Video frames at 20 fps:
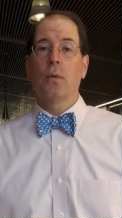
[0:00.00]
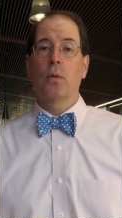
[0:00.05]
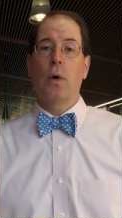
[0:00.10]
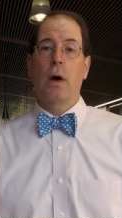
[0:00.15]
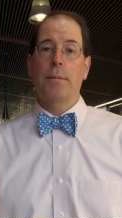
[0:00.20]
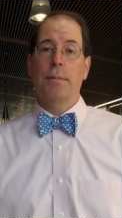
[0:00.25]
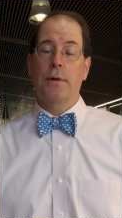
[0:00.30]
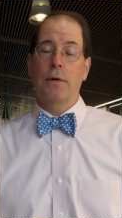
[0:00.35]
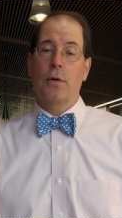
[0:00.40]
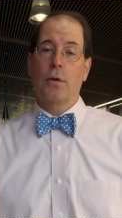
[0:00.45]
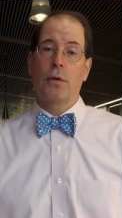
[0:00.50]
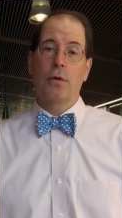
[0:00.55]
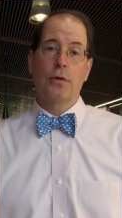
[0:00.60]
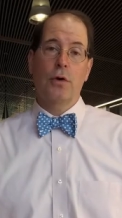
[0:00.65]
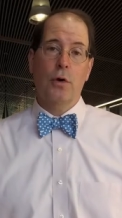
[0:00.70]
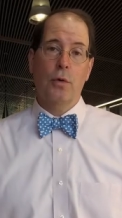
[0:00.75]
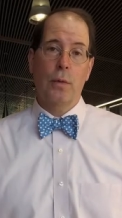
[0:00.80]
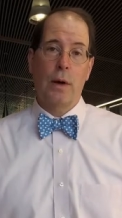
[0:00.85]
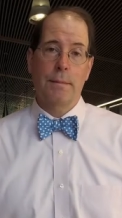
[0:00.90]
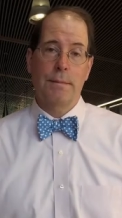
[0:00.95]
weapon or
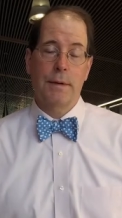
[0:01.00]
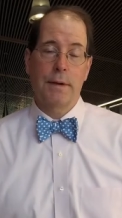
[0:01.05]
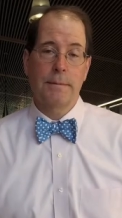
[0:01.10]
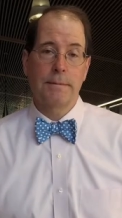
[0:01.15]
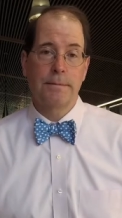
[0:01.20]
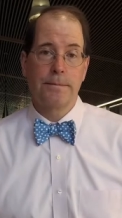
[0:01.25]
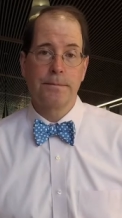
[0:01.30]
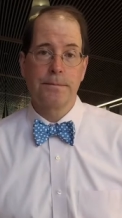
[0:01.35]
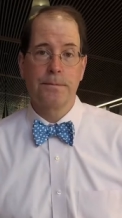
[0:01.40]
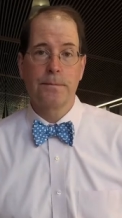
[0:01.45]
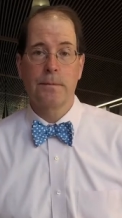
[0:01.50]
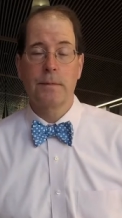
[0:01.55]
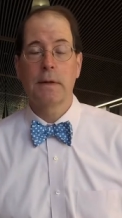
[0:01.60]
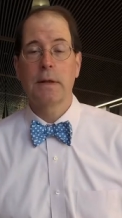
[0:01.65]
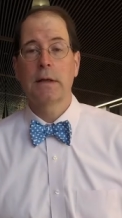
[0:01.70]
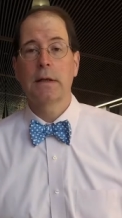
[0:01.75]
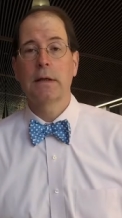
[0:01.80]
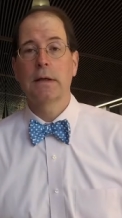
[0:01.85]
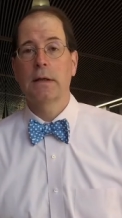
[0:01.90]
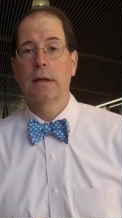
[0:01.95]
no weapon.
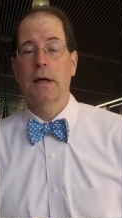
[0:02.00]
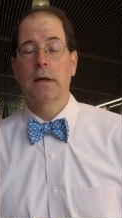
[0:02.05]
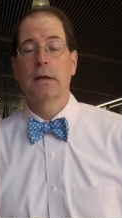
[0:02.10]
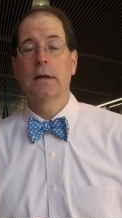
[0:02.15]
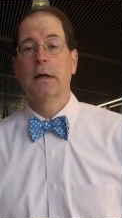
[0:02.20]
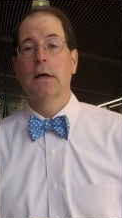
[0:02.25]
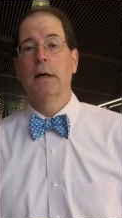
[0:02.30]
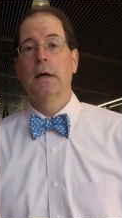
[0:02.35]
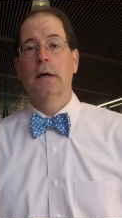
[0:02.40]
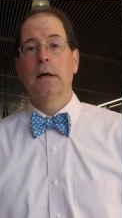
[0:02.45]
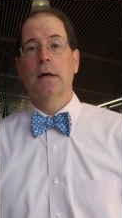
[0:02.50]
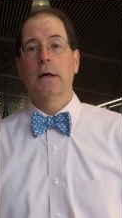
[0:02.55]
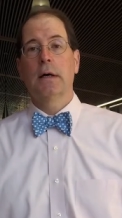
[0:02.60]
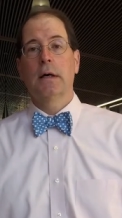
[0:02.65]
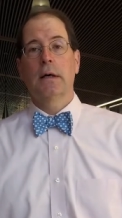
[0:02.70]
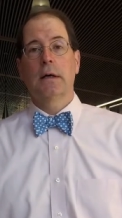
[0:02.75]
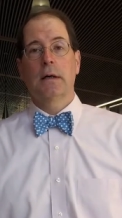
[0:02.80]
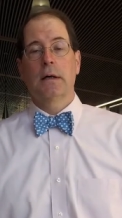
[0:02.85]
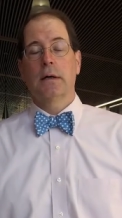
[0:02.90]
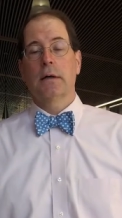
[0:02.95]
The,
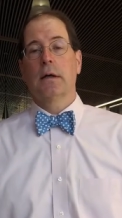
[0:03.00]
uh, uh,